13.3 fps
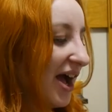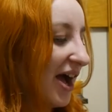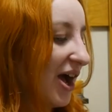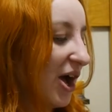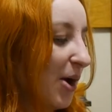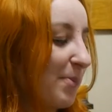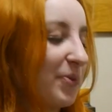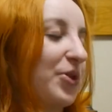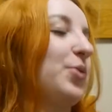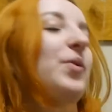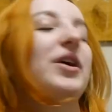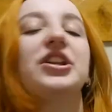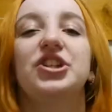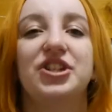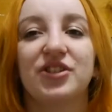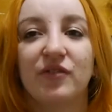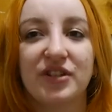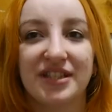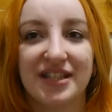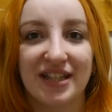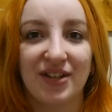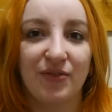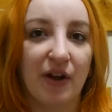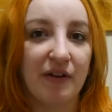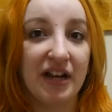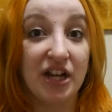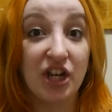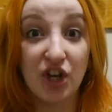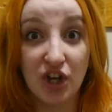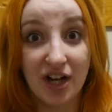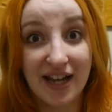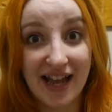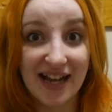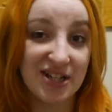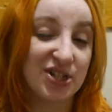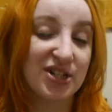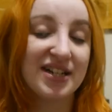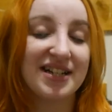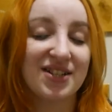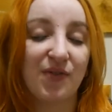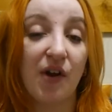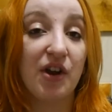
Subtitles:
that when she's obviously very early ages,